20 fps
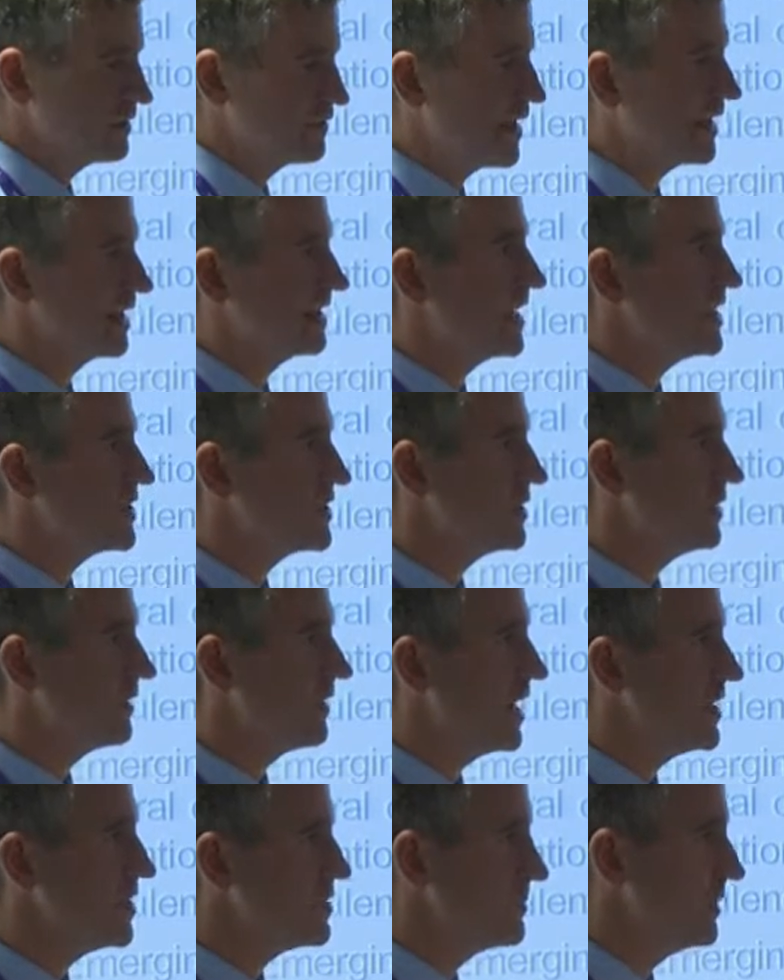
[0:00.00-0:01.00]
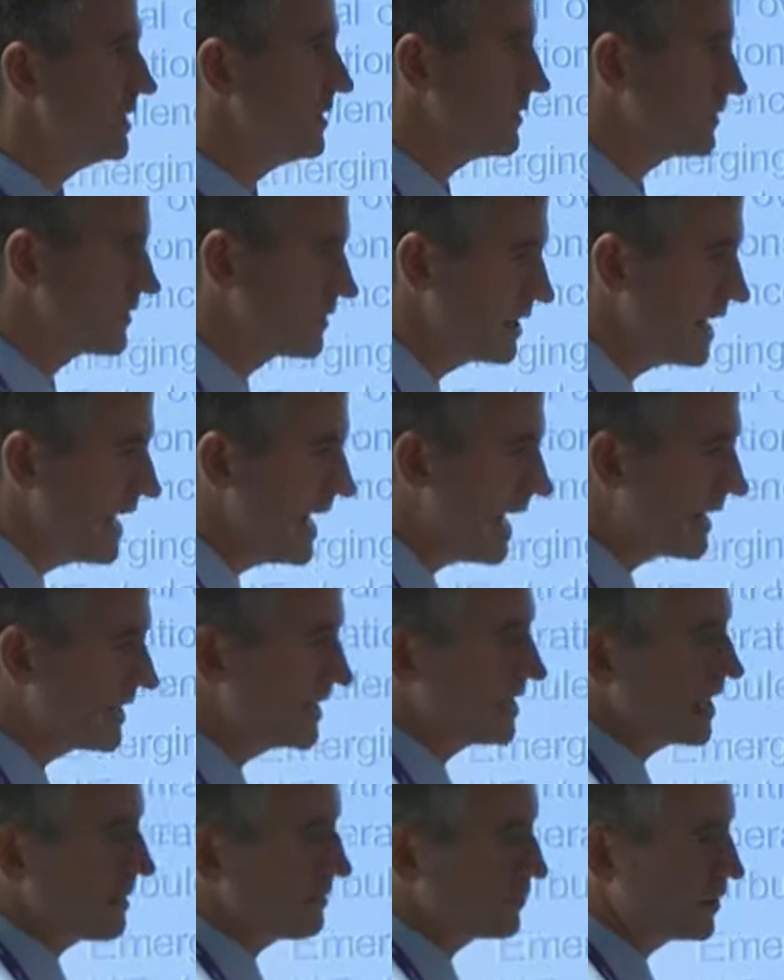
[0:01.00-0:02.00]
to validation arrangements, and
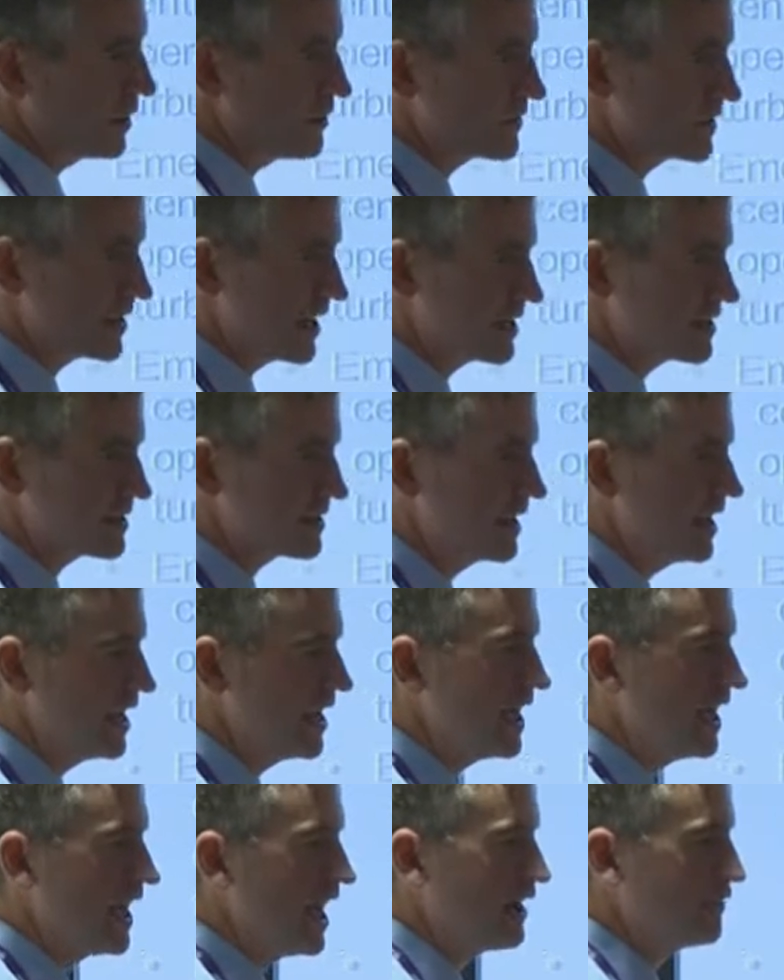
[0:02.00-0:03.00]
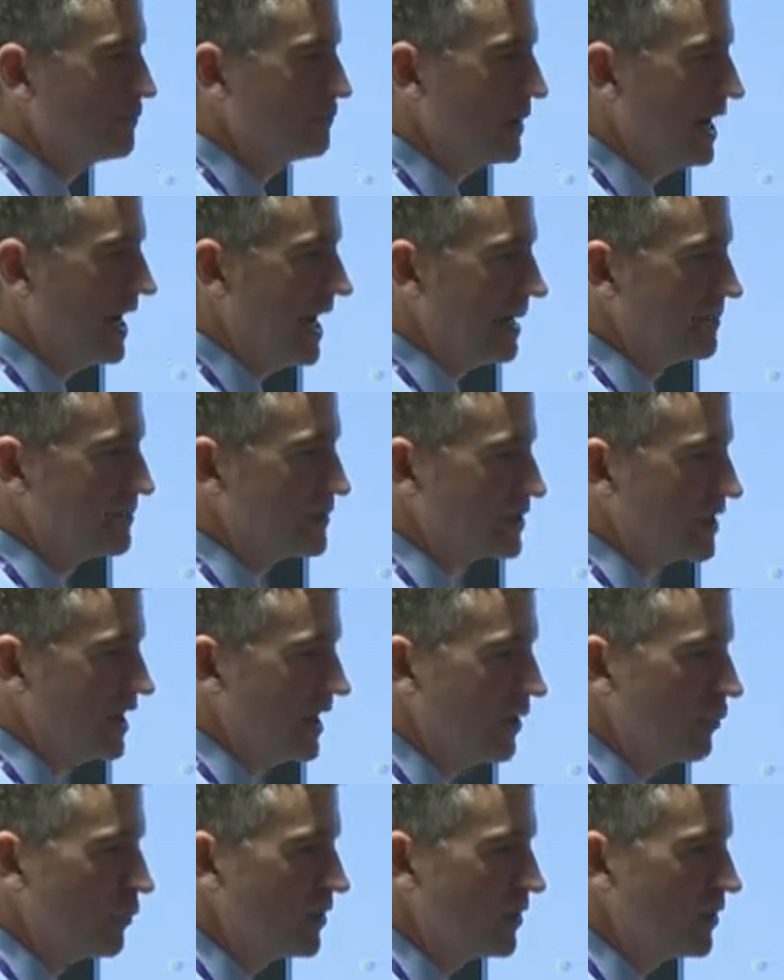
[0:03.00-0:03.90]
in that process have perhaps uh,